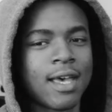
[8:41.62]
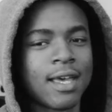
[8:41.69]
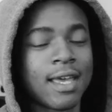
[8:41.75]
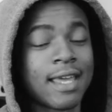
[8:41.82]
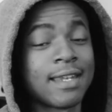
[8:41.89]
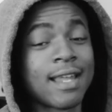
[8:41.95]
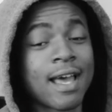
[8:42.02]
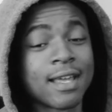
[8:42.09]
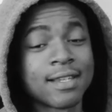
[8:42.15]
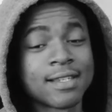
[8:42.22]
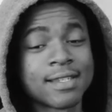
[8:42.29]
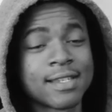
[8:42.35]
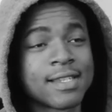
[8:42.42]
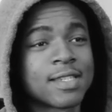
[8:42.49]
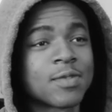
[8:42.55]
And
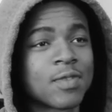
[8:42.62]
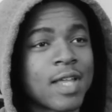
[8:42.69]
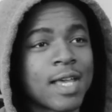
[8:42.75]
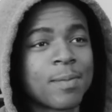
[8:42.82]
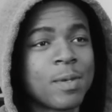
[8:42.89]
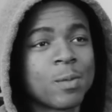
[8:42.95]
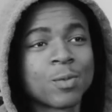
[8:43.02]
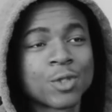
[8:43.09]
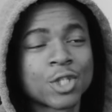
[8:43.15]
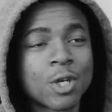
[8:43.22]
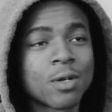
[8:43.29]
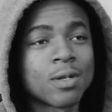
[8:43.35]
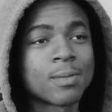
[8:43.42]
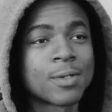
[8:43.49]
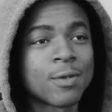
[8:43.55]
not in the sense of like people
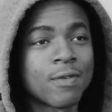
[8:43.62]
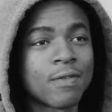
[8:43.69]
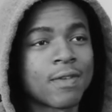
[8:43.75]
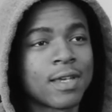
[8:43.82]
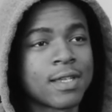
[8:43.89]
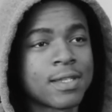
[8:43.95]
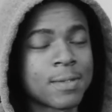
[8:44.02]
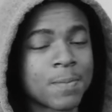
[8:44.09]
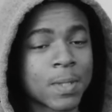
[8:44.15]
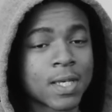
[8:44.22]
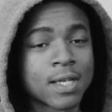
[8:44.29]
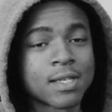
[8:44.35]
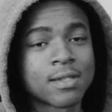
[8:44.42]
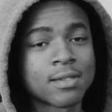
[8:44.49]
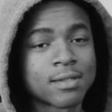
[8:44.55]
showing up to events,
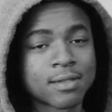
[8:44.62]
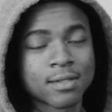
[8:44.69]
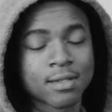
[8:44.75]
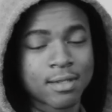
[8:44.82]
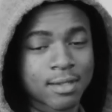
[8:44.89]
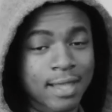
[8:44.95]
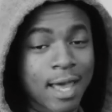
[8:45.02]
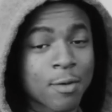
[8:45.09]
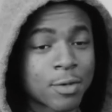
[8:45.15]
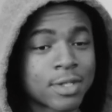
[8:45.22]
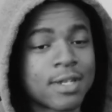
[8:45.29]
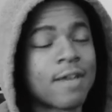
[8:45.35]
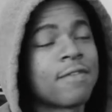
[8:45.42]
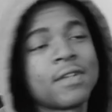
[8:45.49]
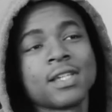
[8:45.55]
because
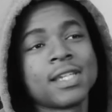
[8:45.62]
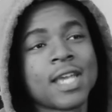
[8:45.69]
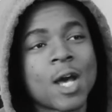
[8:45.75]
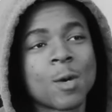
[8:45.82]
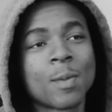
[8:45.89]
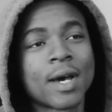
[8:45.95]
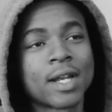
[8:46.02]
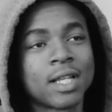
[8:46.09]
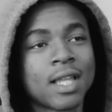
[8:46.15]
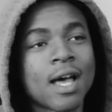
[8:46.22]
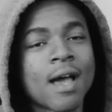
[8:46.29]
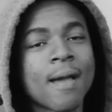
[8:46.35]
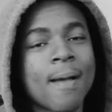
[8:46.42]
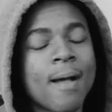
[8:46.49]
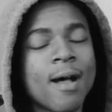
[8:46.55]
that would definitely help out
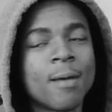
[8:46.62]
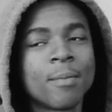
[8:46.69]
a lot.